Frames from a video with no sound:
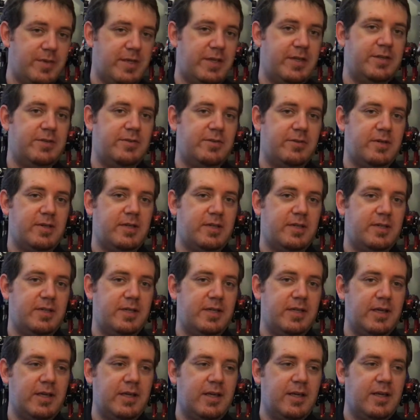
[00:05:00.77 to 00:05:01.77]

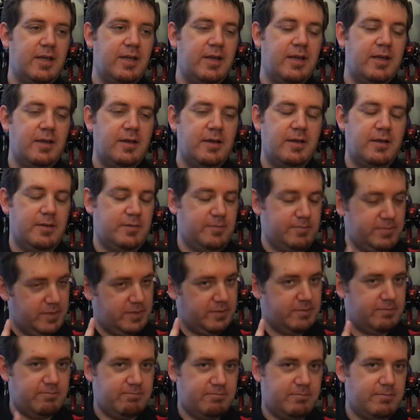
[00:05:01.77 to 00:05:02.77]
Megatron. And
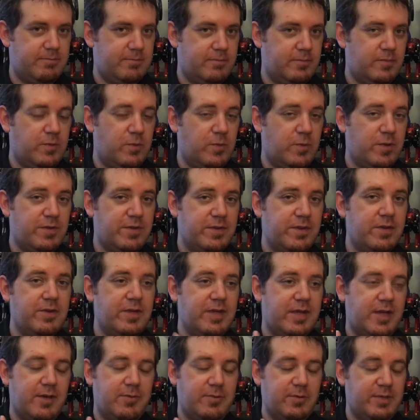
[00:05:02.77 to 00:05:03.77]
worth
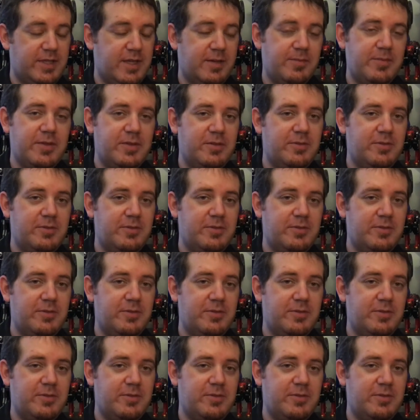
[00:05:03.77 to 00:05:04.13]
noting, I will not be